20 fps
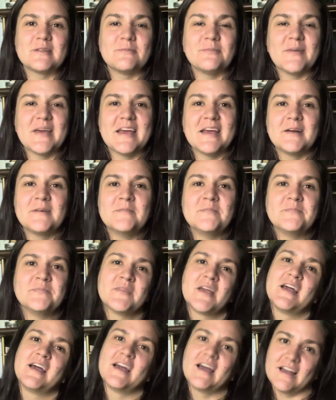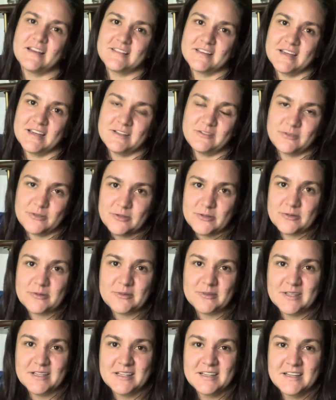me, as I
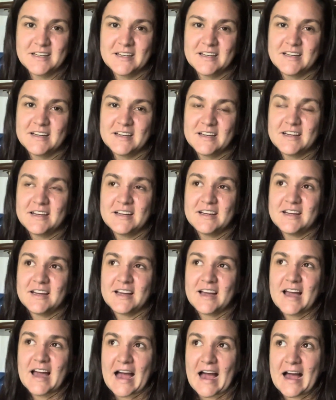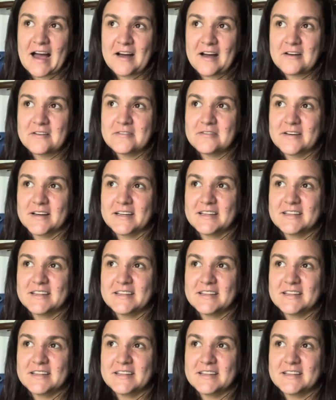do have